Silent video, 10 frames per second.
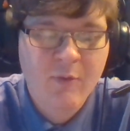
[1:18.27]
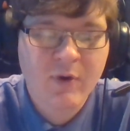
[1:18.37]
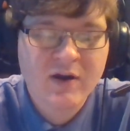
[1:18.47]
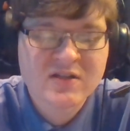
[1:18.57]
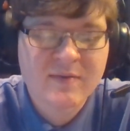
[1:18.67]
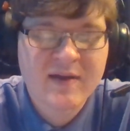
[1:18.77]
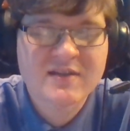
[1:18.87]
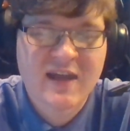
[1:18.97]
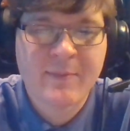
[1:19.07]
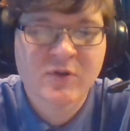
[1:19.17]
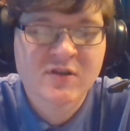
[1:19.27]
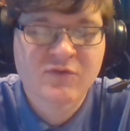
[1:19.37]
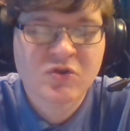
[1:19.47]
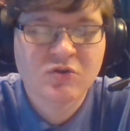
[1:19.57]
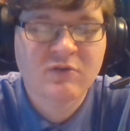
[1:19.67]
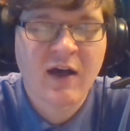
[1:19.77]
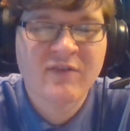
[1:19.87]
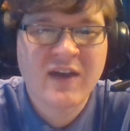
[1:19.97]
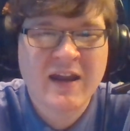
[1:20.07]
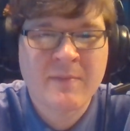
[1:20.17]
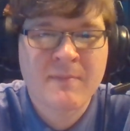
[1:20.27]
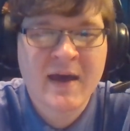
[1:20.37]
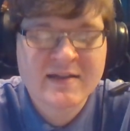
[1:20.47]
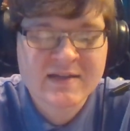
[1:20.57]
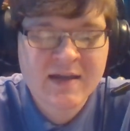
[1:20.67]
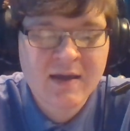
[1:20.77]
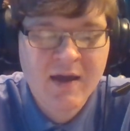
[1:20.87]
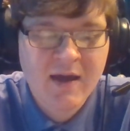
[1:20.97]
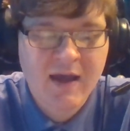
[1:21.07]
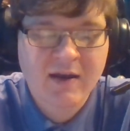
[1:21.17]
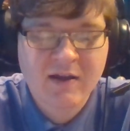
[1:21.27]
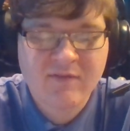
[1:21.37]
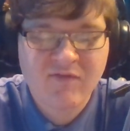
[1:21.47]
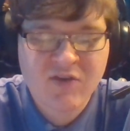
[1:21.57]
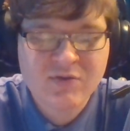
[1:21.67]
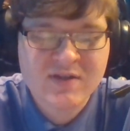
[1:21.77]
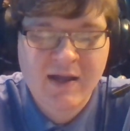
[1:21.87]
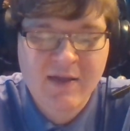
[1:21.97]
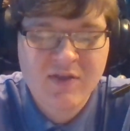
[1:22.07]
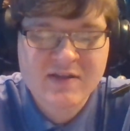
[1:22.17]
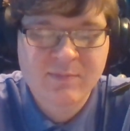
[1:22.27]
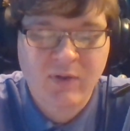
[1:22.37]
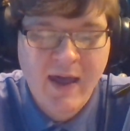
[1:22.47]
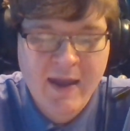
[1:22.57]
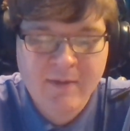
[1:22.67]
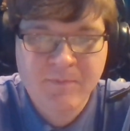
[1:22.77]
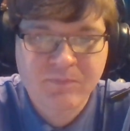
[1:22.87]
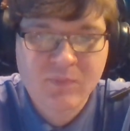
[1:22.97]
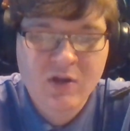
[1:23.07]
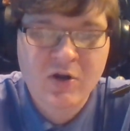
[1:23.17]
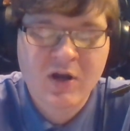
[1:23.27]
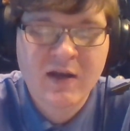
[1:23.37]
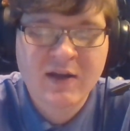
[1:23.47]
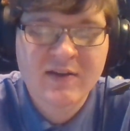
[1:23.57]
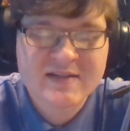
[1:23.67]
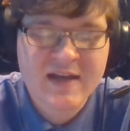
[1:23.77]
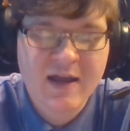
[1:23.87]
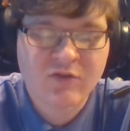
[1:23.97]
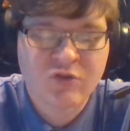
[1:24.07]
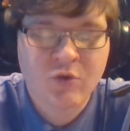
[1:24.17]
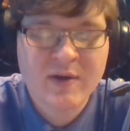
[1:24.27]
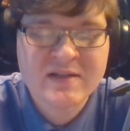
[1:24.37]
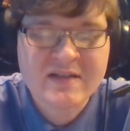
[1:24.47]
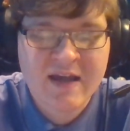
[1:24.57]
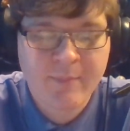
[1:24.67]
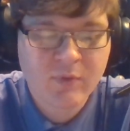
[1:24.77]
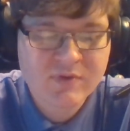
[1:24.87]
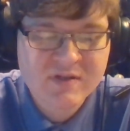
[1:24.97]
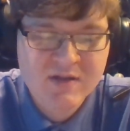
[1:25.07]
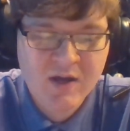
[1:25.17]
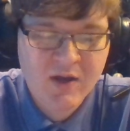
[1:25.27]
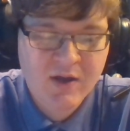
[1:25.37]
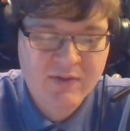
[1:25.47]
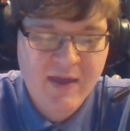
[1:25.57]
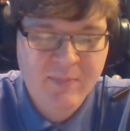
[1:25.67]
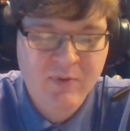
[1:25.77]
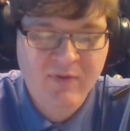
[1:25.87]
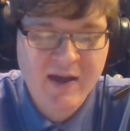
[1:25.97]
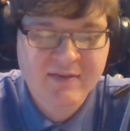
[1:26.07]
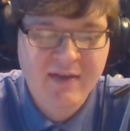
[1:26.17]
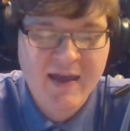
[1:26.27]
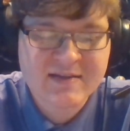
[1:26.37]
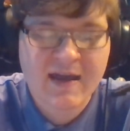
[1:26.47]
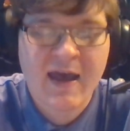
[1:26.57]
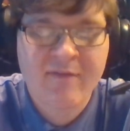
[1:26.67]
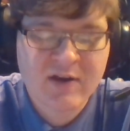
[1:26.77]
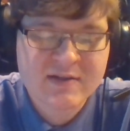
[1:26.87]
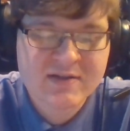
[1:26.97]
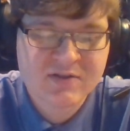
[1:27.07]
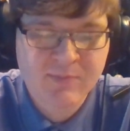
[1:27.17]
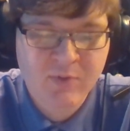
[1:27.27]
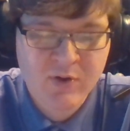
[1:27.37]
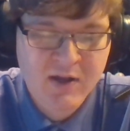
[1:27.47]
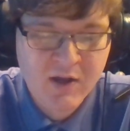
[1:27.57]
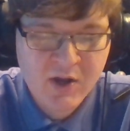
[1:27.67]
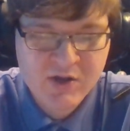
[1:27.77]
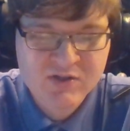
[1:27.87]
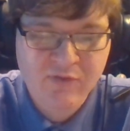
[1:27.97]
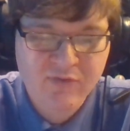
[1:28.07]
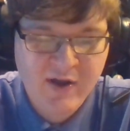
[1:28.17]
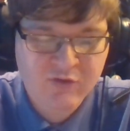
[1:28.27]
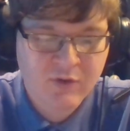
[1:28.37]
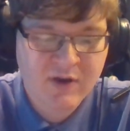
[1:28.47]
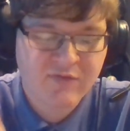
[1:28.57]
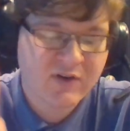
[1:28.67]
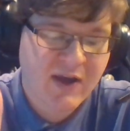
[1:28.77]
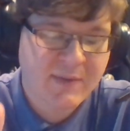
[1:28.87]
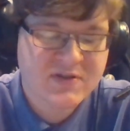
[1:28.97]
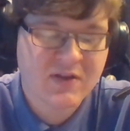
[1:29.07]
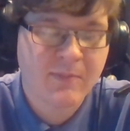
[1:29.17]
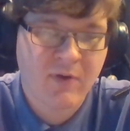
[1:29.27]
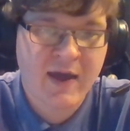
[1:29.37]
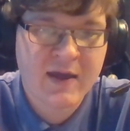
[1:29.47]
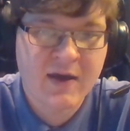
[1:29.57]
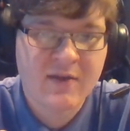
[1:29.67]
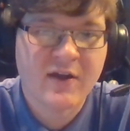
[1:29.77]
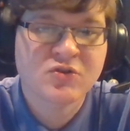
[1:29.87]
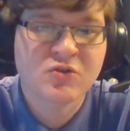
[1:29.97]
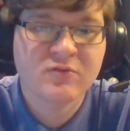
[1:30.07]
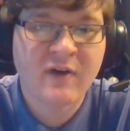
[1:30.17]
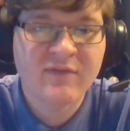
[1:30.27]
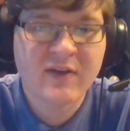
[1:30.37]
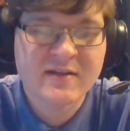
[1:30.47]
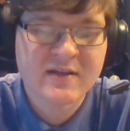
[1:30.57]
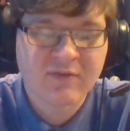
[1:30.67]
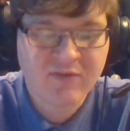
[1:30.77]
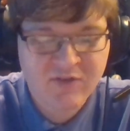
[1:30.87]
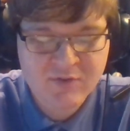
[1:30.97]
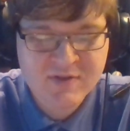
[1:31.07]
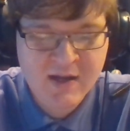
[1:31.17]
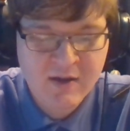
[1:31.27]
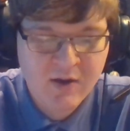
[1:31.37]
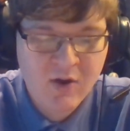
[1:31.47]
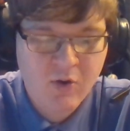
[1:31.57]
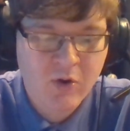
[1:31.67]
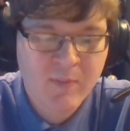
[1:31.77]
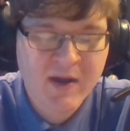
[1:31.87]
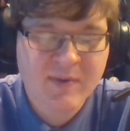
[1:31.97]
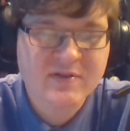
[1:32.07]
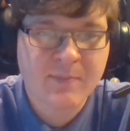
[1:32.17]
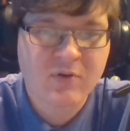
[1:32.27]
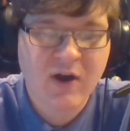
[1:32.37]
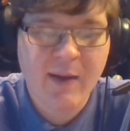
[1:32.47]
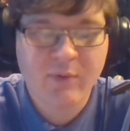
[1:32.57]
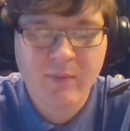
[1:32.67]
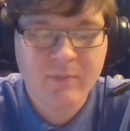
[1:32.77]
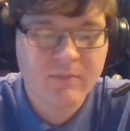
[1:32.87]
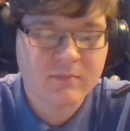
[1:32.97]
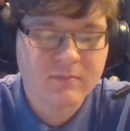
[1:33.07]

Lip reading: What are some examples of true love getting messy and confusing in this play? You're going to need to cite 2 examples that provide text evidence to support it. So find 2 different times in the play that true love gets confusing or becomes a problem.